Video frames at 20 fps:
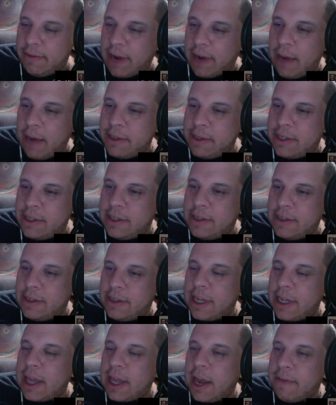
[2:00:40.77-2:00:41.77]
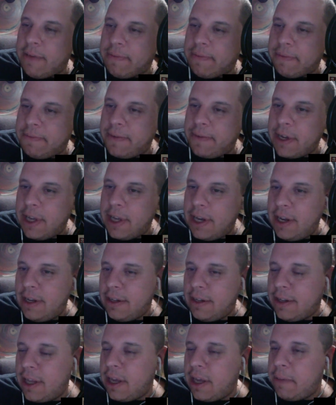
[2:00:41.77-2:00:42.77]
I would sit there for fucking
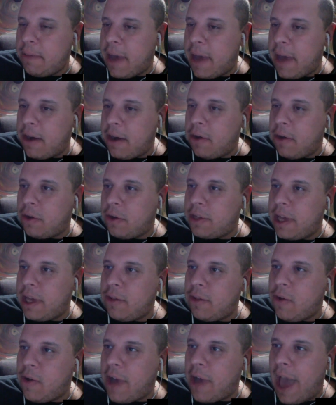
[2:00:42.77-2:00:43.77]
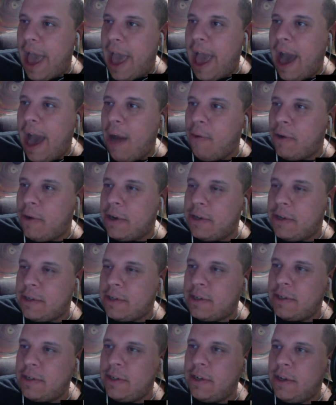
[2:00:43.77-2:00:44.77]
think about it all day long,
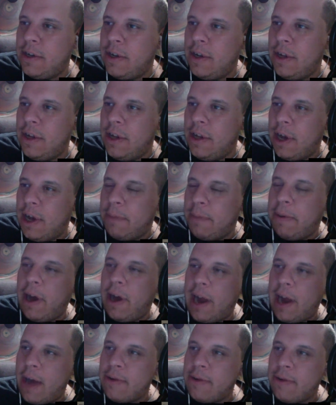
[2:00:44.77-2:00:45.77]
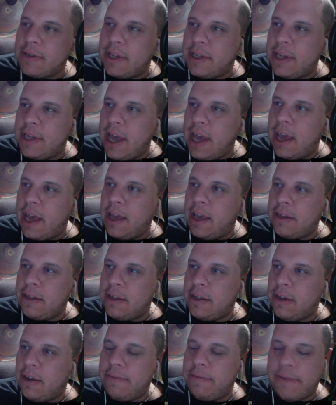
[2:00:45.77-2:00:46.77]
hours upon hours a day
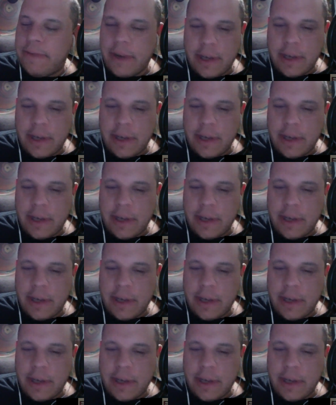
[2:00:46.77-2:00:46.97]
on fucking